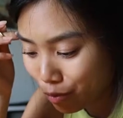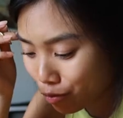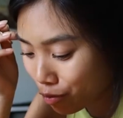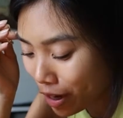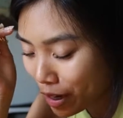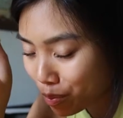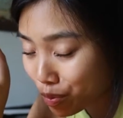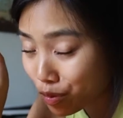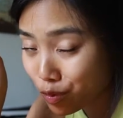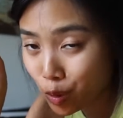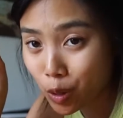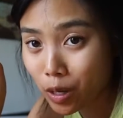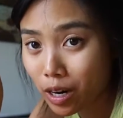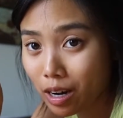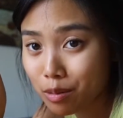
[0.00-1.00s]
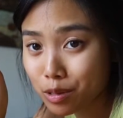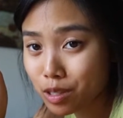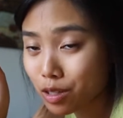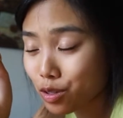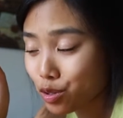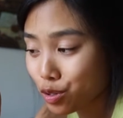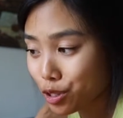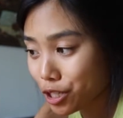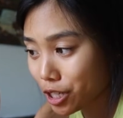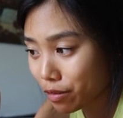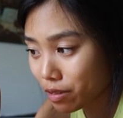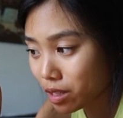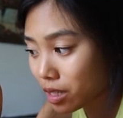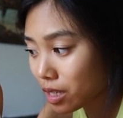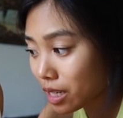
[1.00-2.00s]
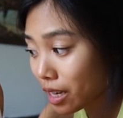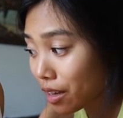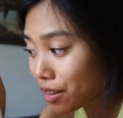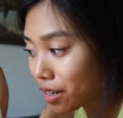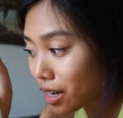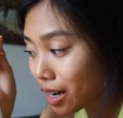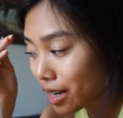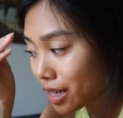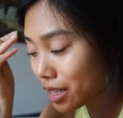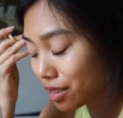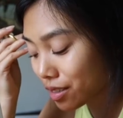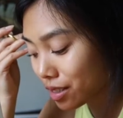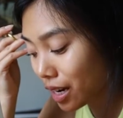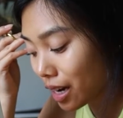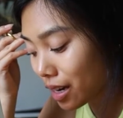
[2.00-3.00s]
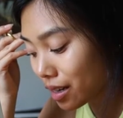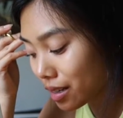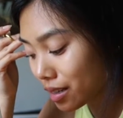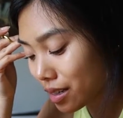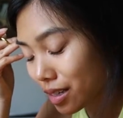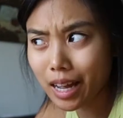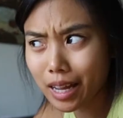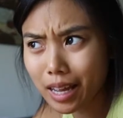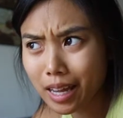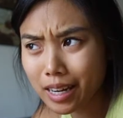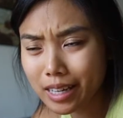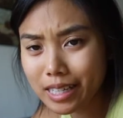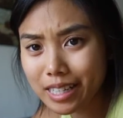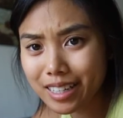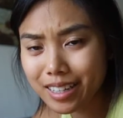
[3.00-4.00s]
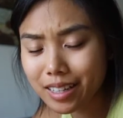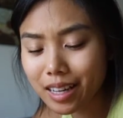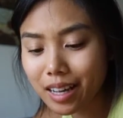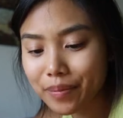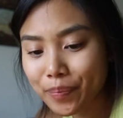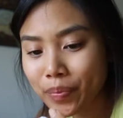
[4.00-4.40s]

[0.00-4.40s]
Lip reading: Right before I was going to serge everything together, I just had an idea.